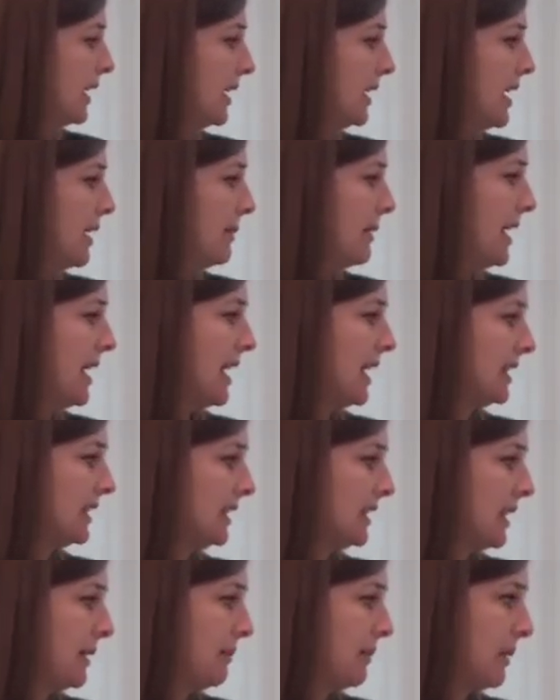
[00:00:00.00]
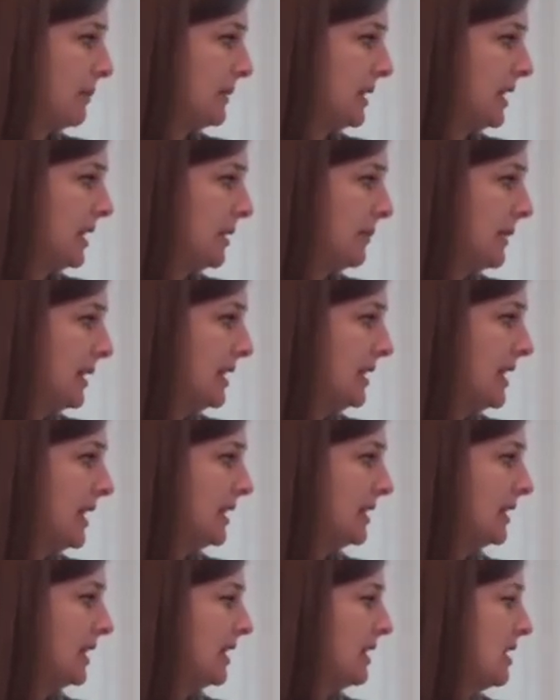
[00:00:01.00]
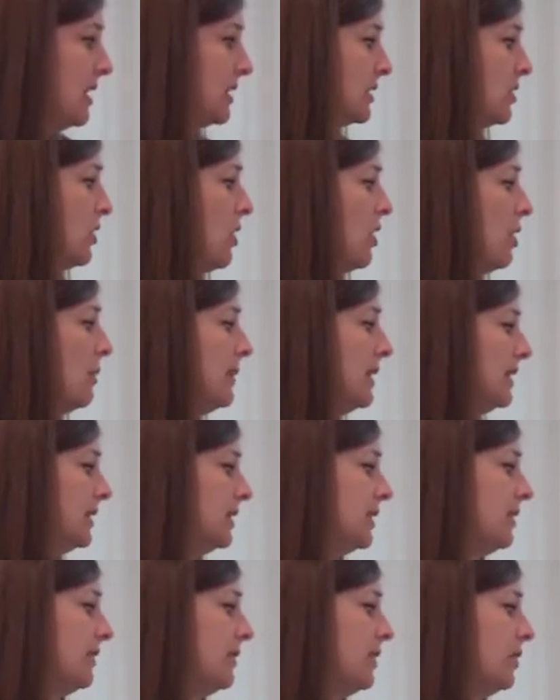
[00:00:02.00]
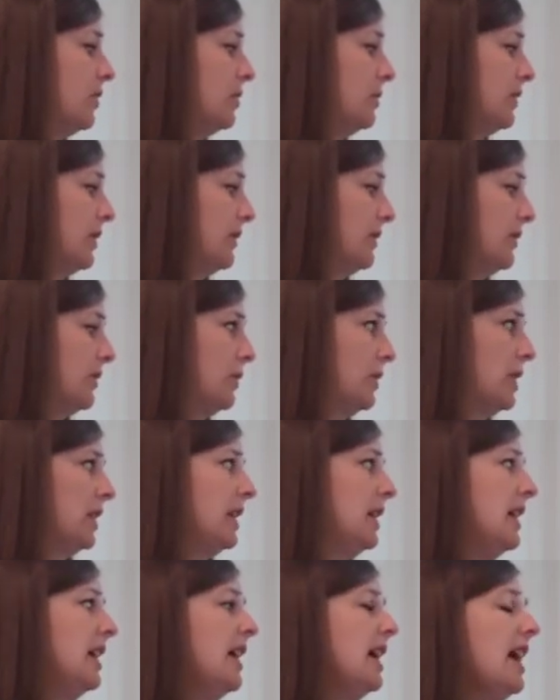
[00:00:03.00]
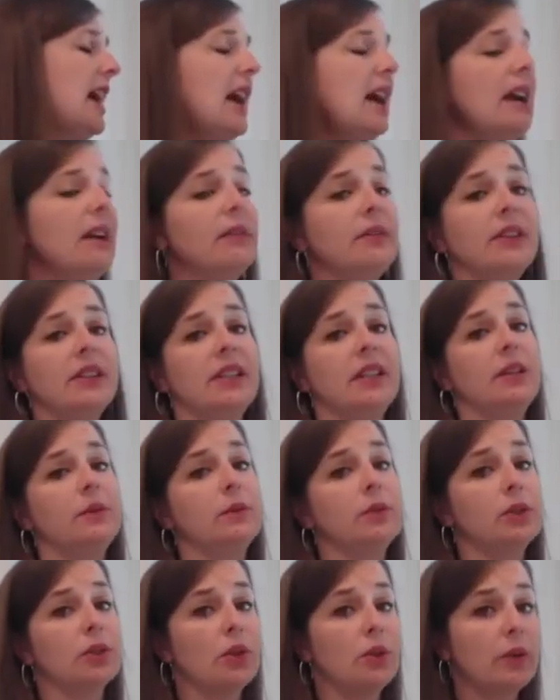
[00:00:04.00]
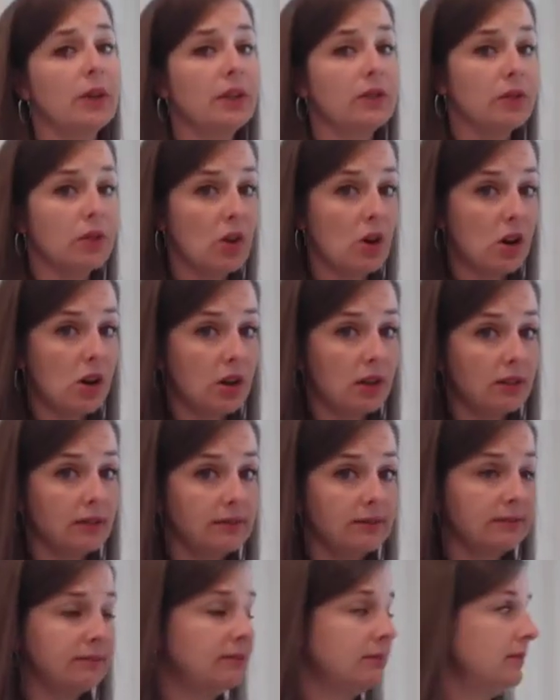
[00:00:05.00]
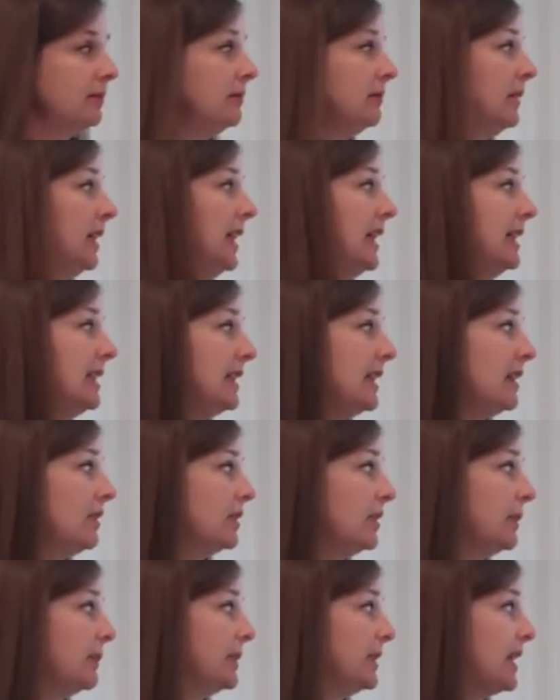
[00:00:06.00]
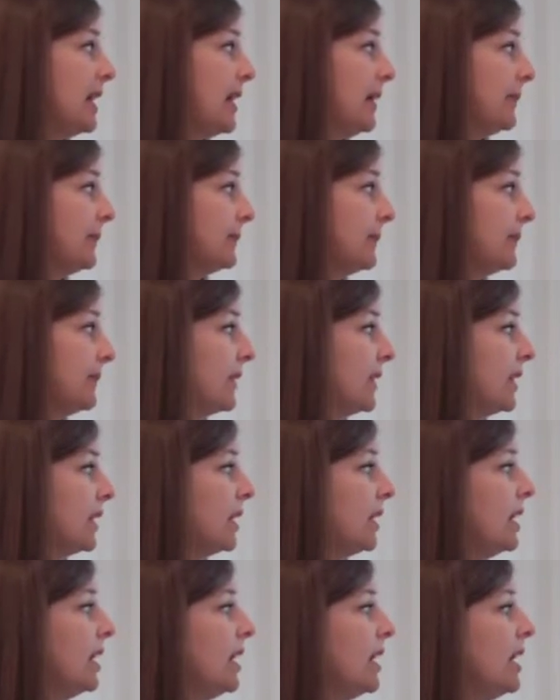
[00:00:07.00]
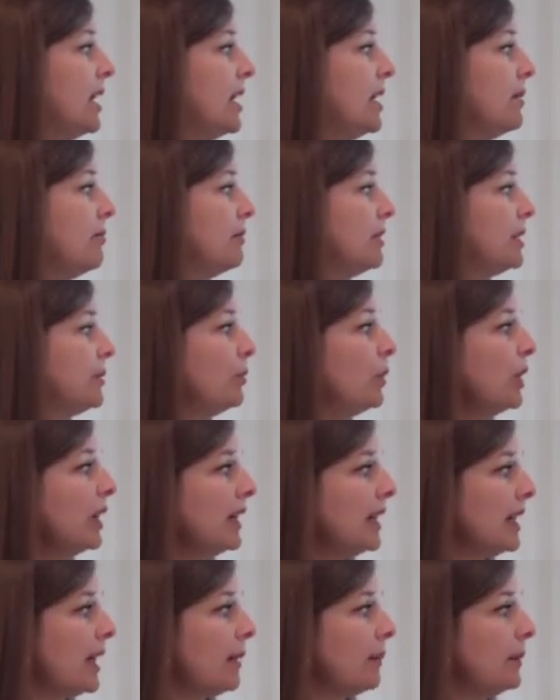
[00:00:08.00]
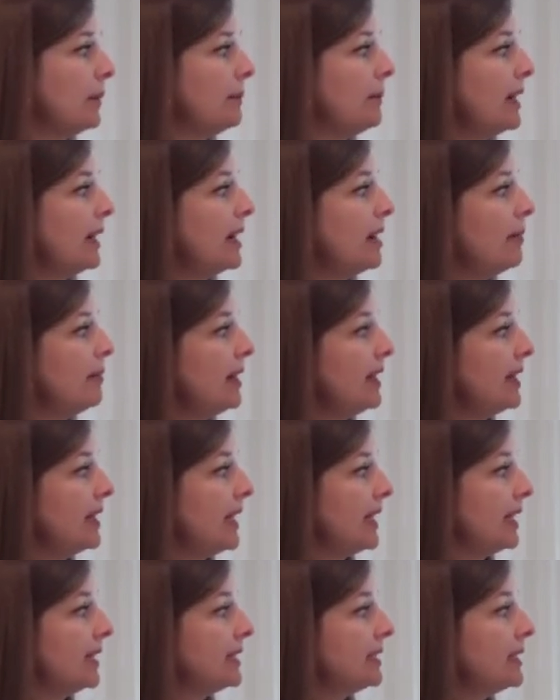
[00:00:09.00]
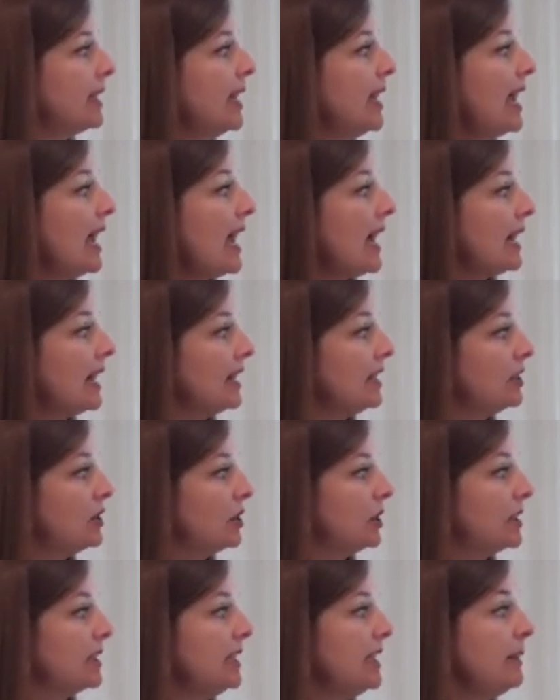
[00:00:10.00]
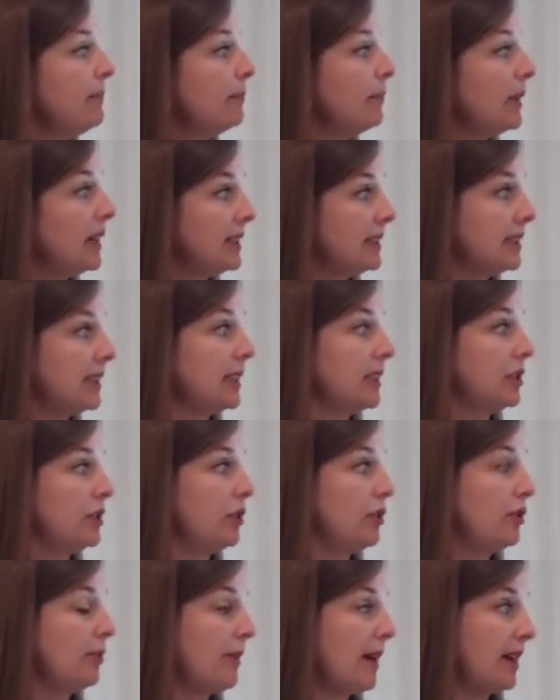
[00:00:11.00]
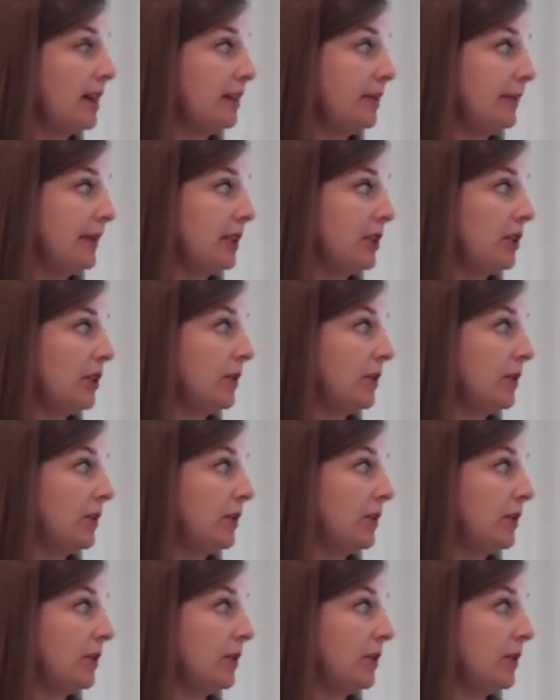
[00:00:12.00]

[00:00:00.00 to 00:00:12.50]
up, I accidentally bumped into my desk and knocked all my stuff all over the floor. Everything was going wrong. He sounds upset. Miss Morgan helped me pick up my things, and I took deep breaths like she reminded me to.